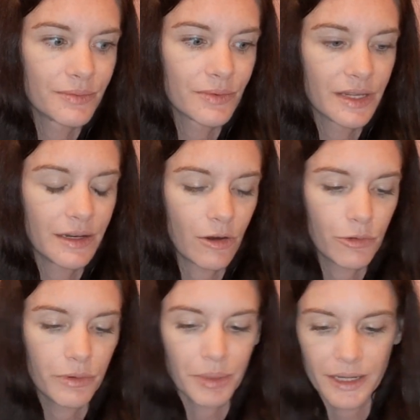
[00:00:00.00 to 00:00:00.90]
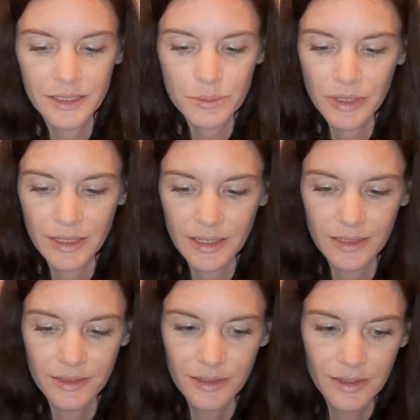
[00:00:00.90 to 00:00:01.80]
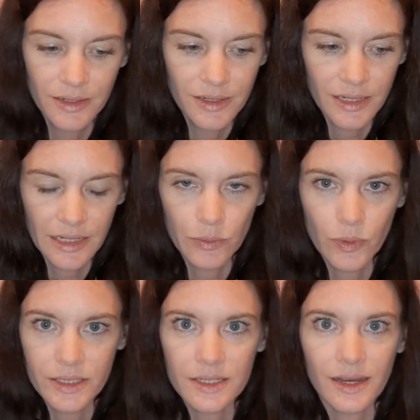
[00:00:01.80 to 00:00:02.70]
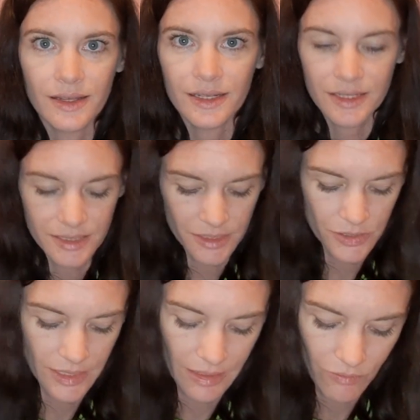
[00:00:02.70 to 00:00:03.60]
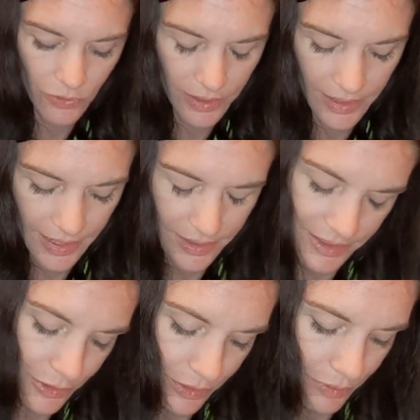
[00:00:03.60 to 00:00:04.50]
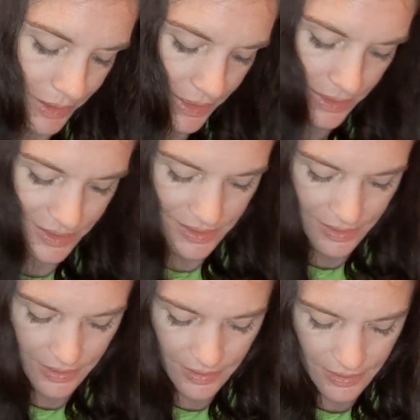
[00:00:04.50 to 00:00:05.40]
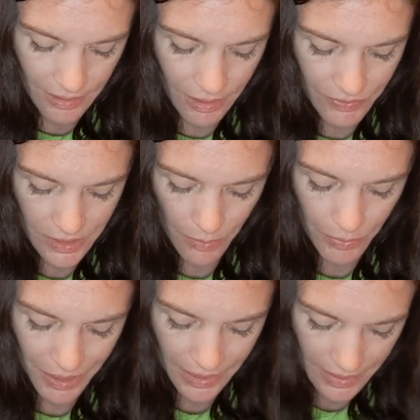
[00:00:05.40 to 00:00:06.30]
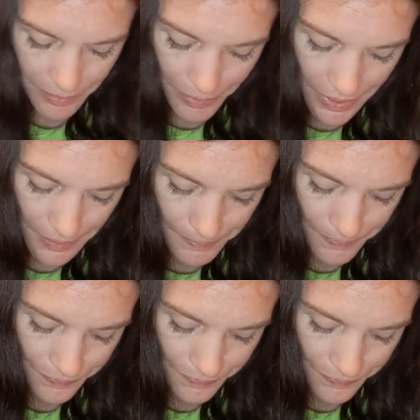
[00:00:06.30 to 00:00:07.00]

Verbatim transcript: like all the planets being in one sign like this. There's a name for it, and I don't know what it is on the top of my head, but